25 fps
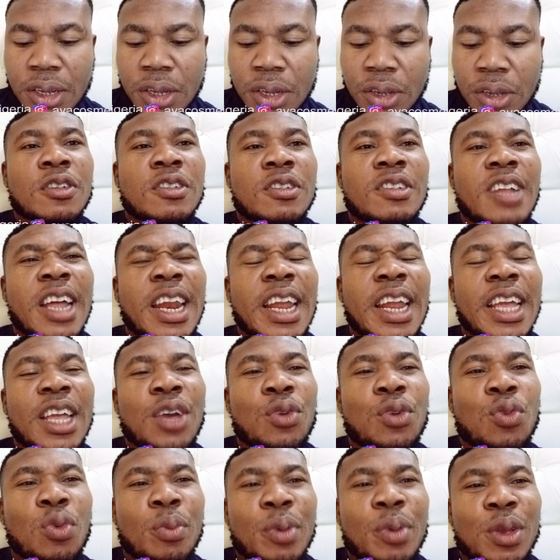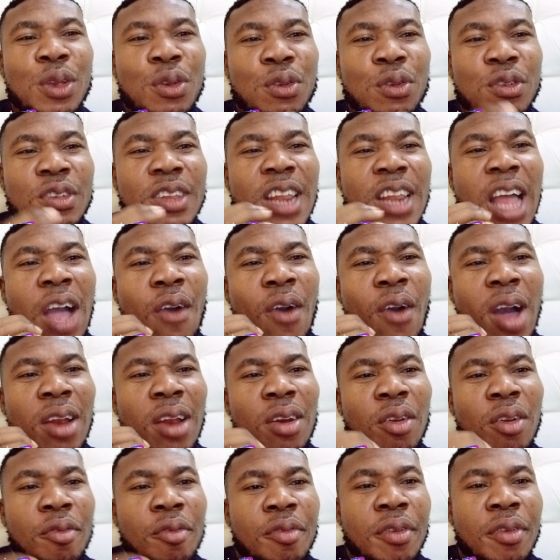So then again, we'll be using our
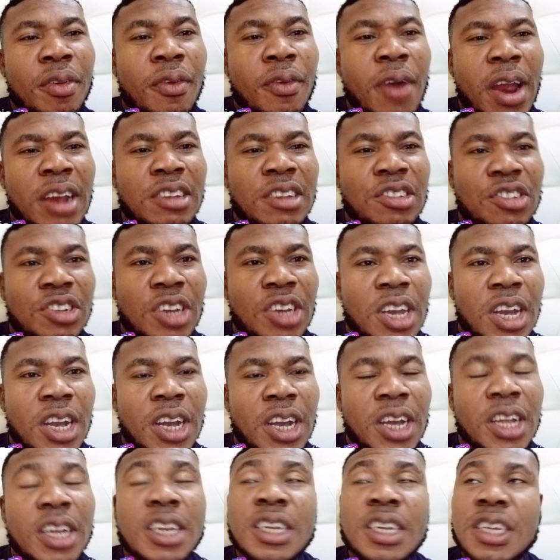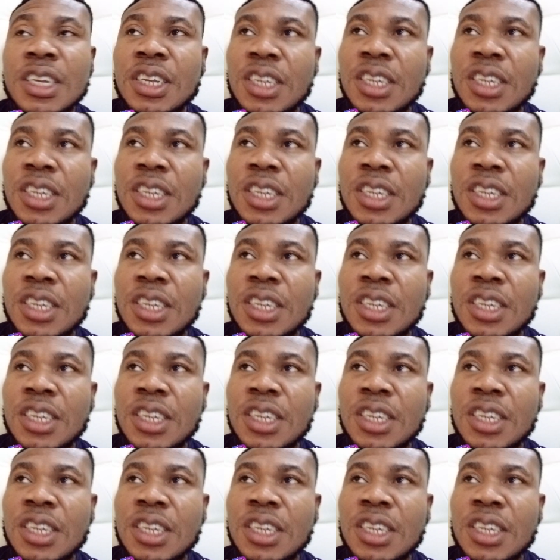aloe vera gel.